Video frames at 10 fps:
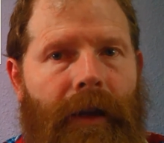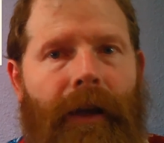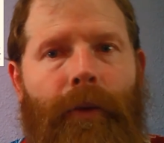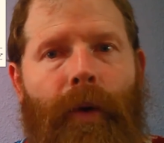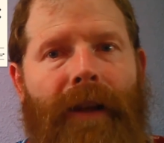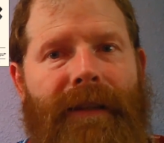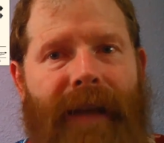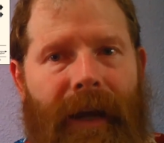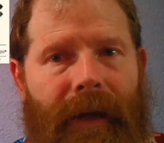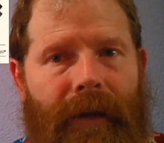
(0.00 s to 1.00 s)
in 1
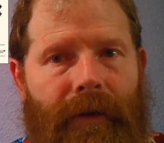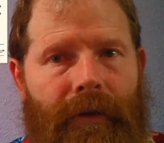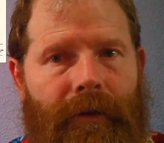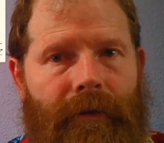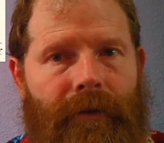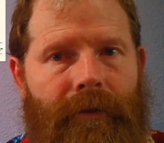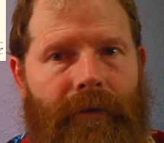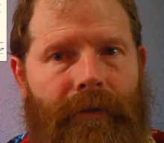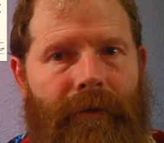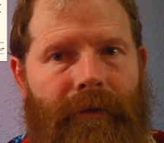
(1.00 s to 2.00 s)
second.
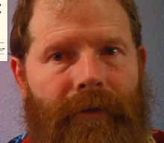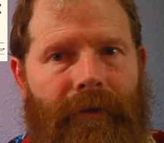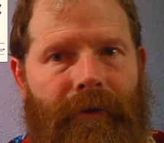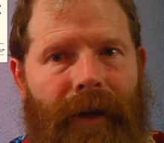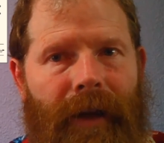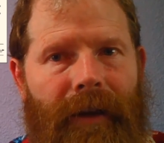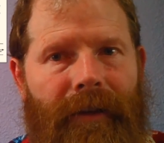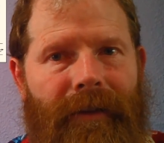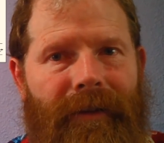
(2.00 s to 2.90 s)
Okay.